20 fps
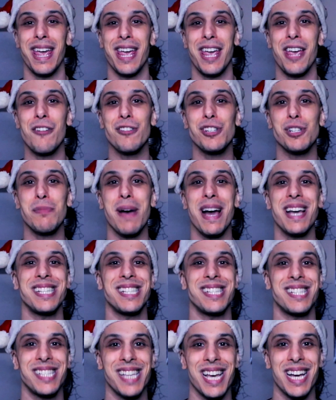Here's my
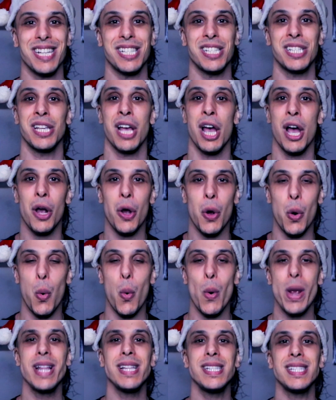six
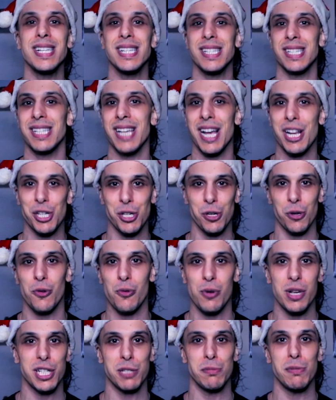quintessential
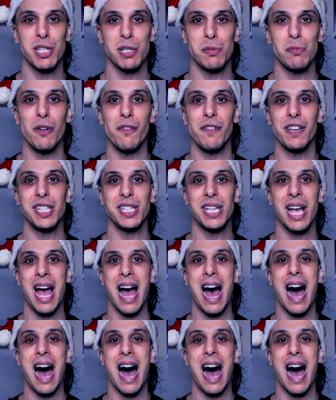Christmas movies